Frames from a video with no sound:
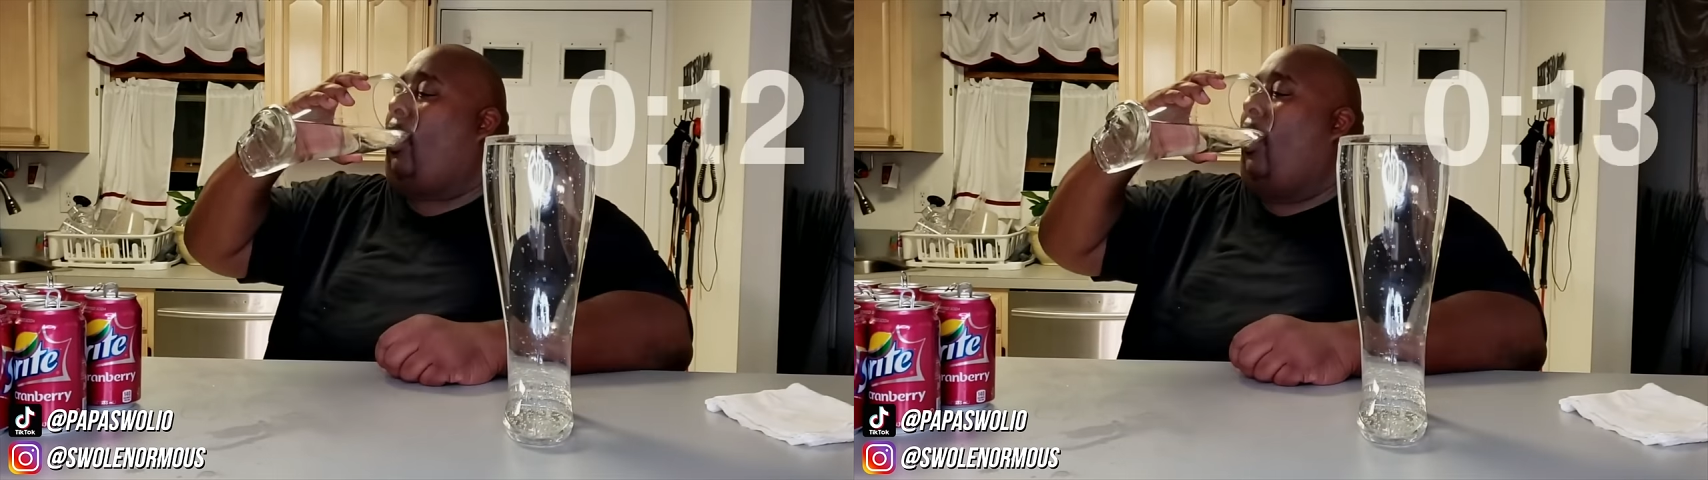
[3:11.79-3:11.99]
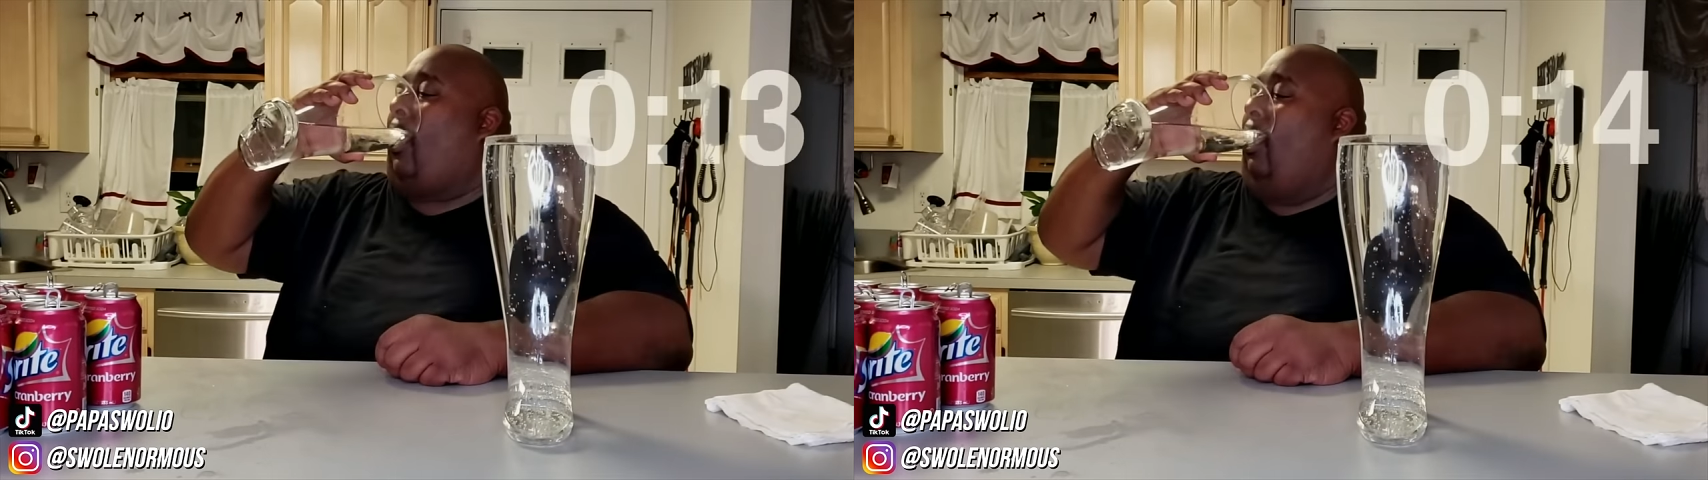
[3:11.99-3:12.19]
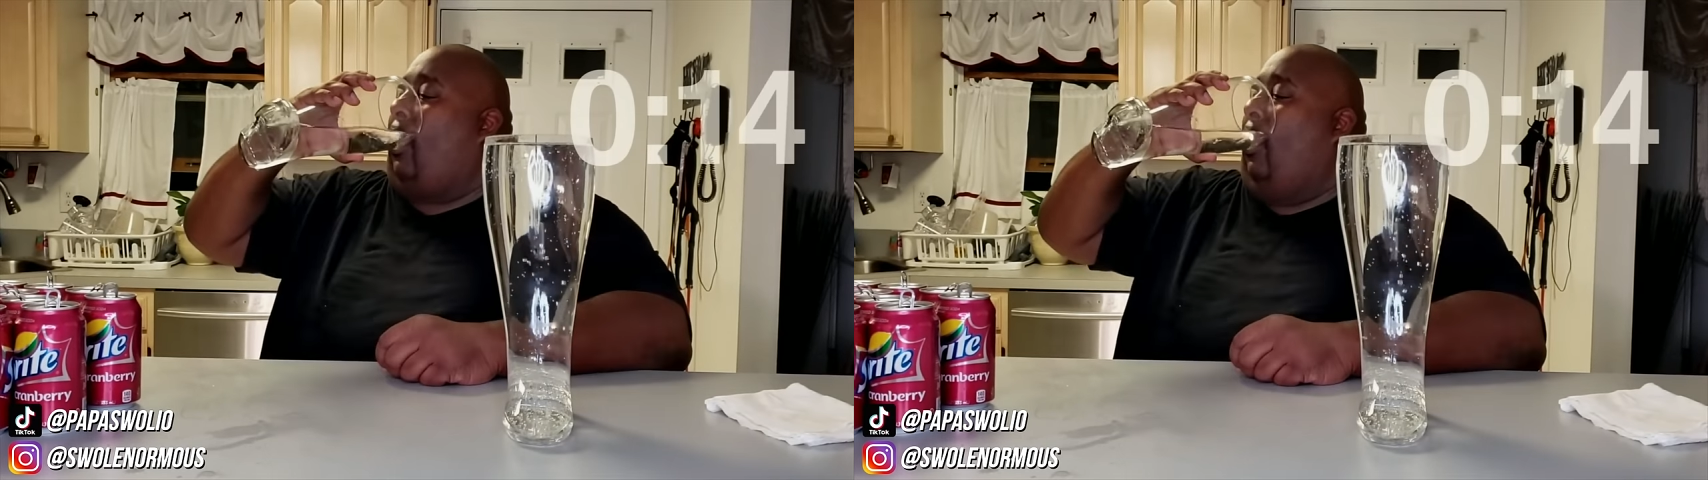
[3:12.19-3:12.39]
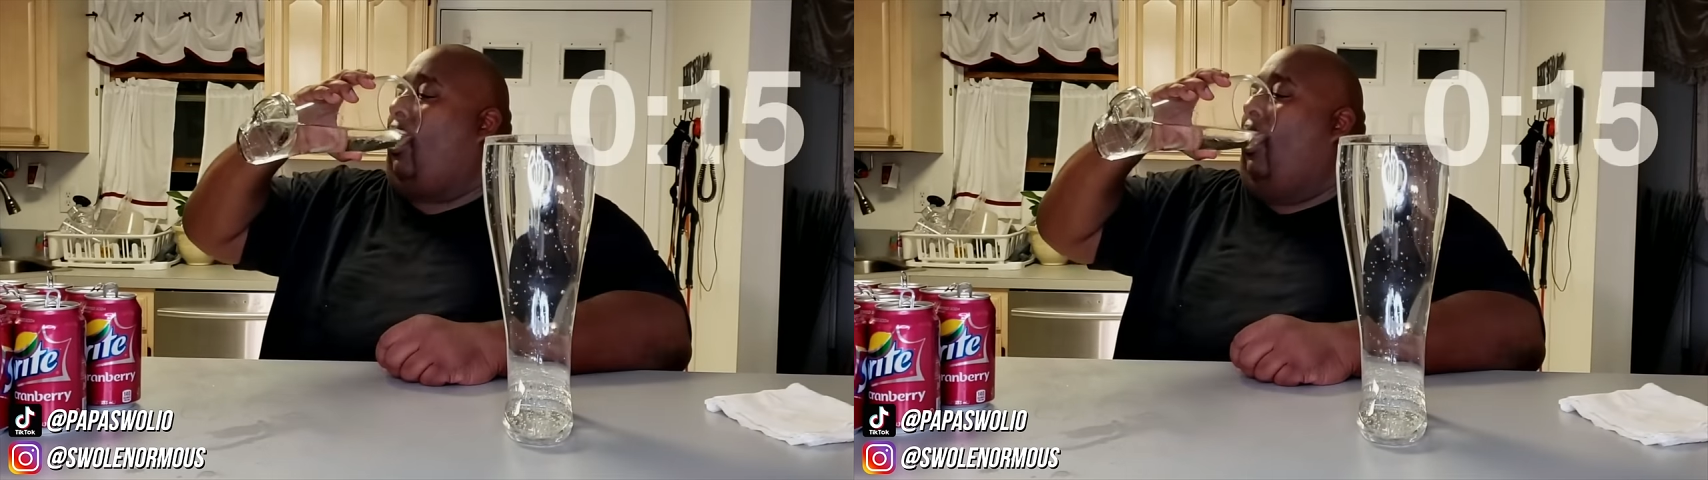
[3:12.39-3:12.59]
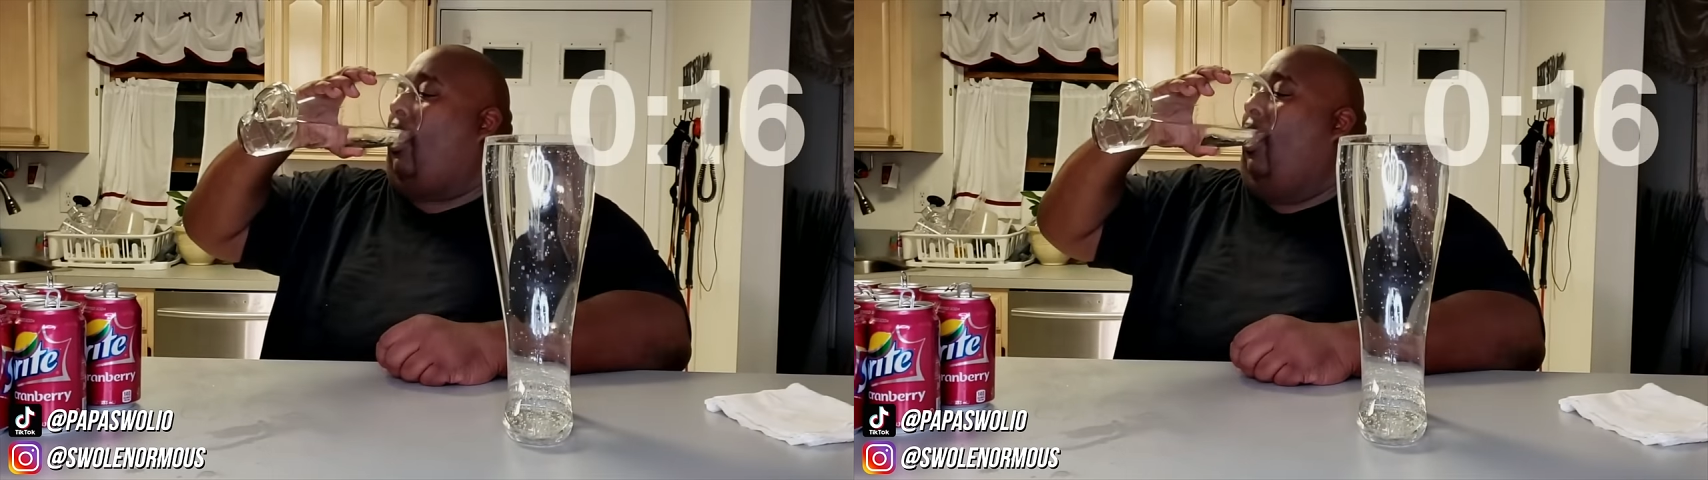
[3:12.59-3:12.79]
He chugs
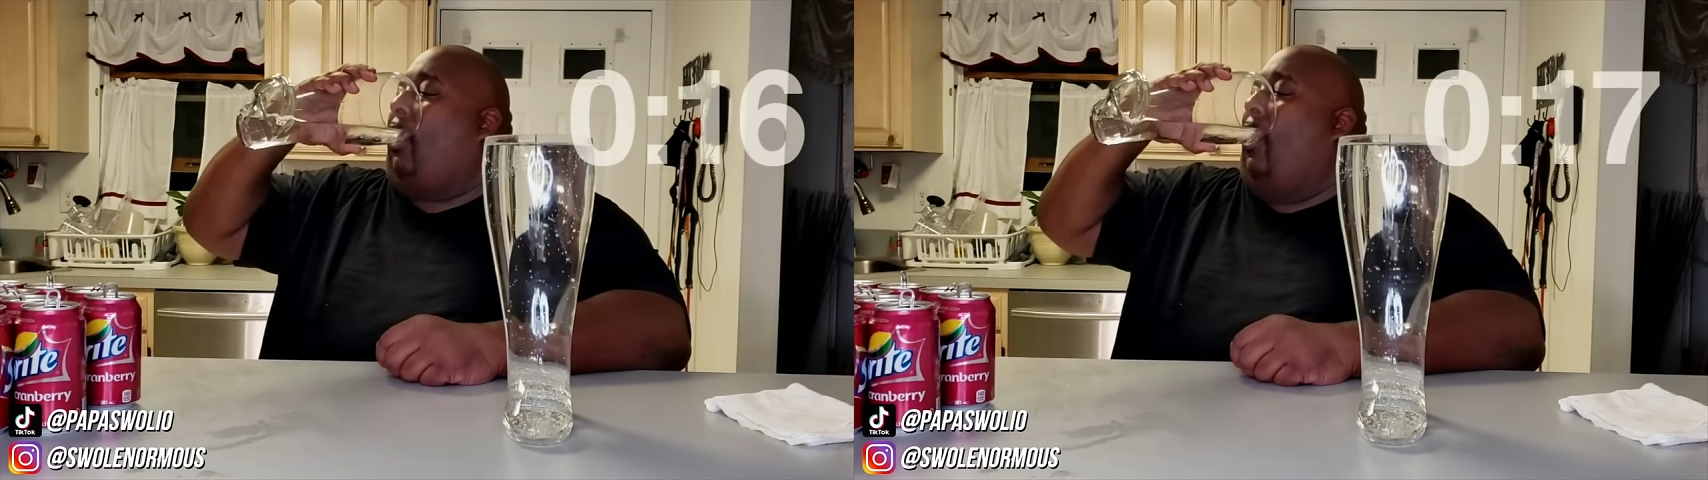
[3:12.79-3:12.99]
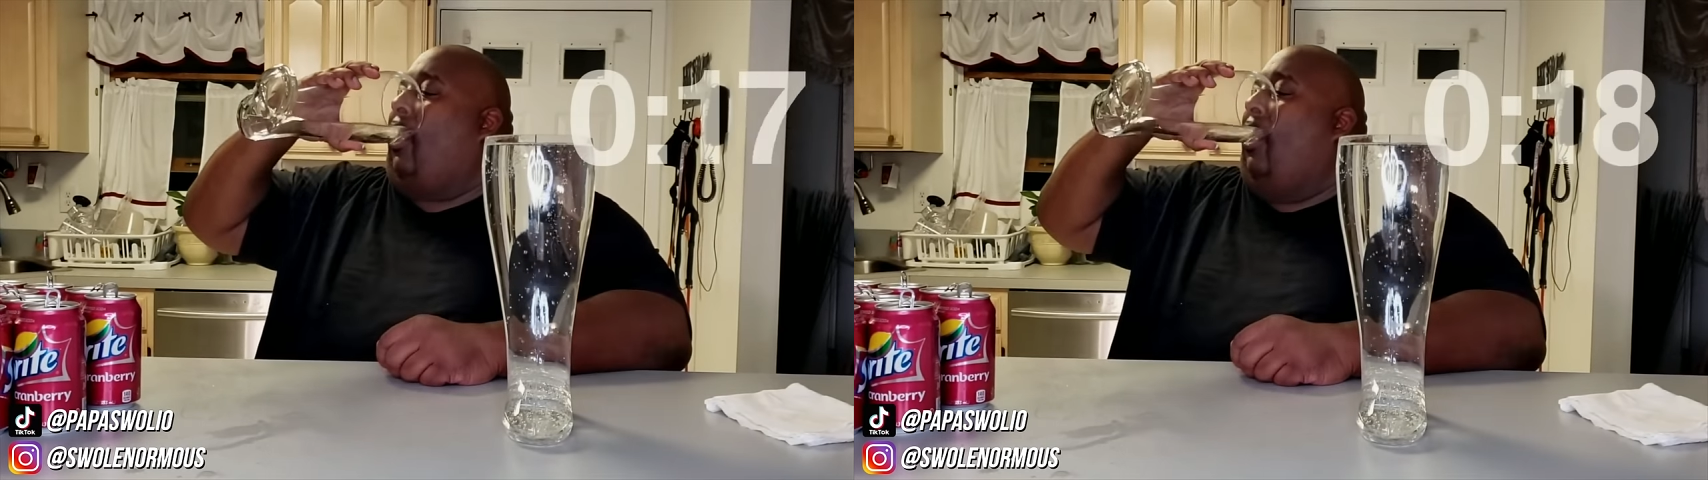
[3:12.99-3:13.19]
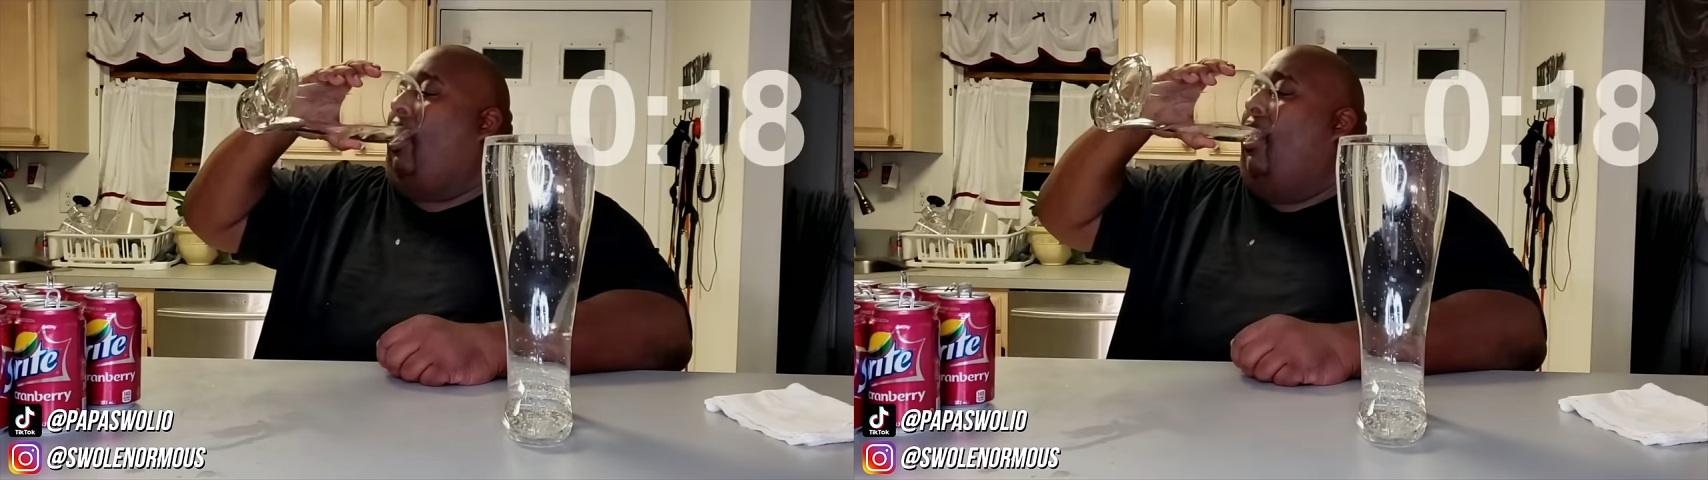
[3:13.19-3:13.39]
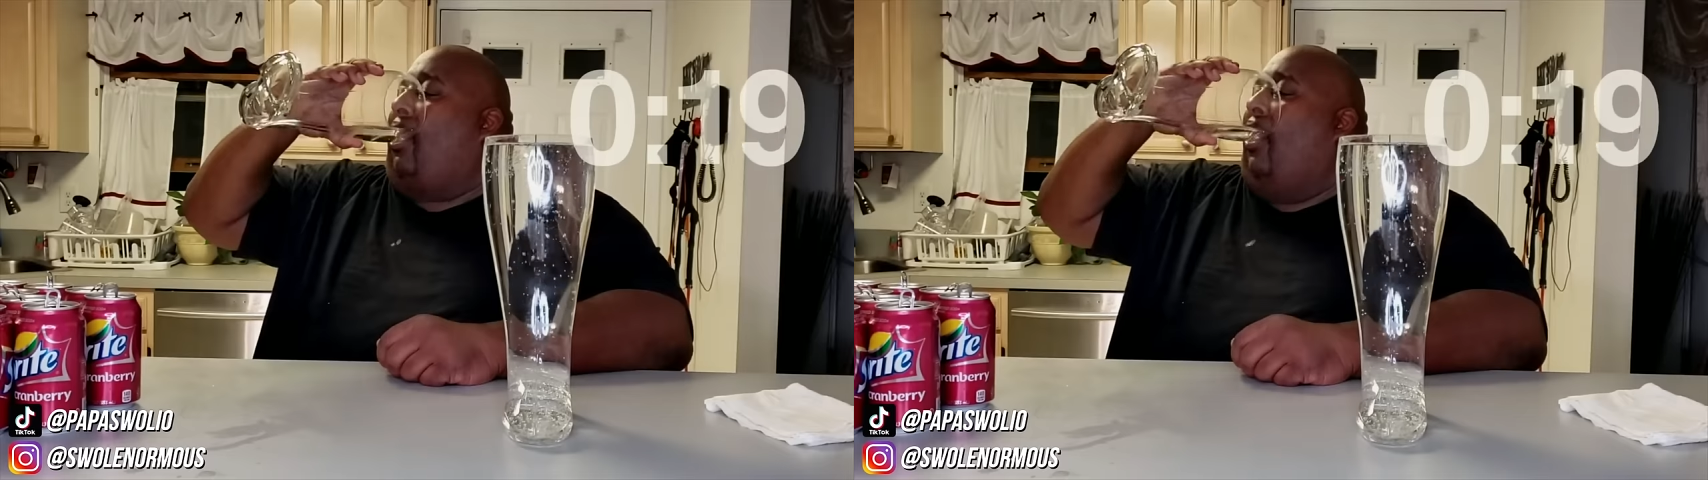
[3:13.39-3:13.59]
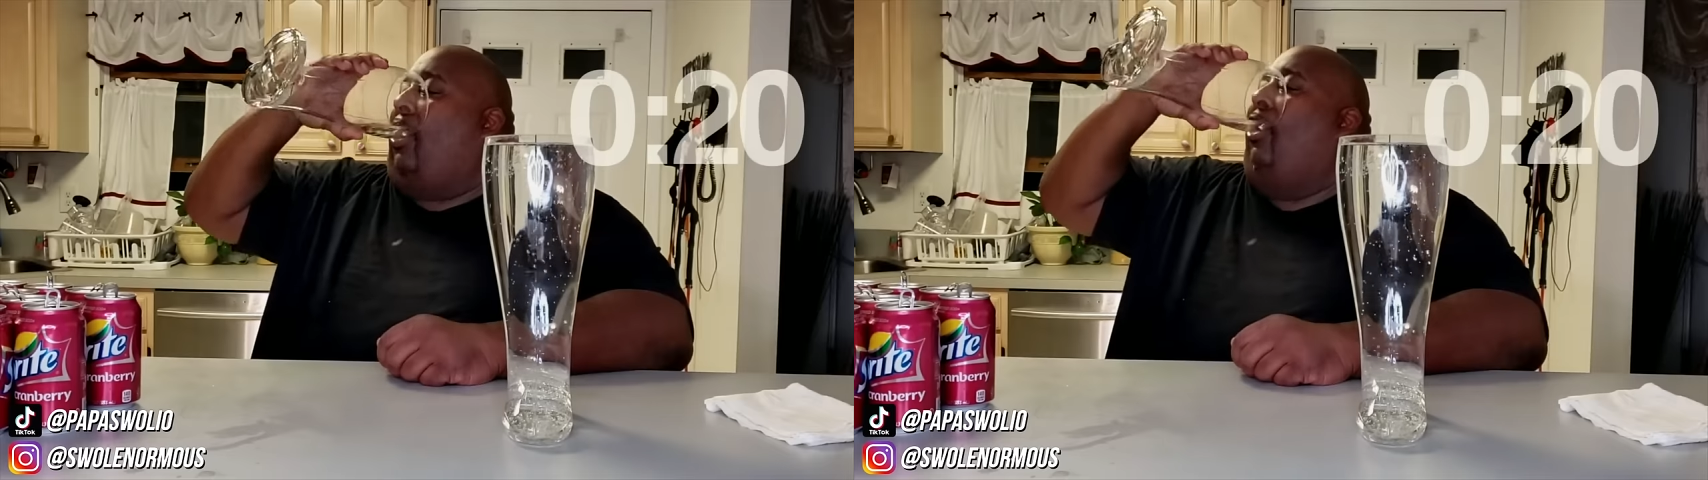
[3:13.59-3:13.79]
multiple bottles.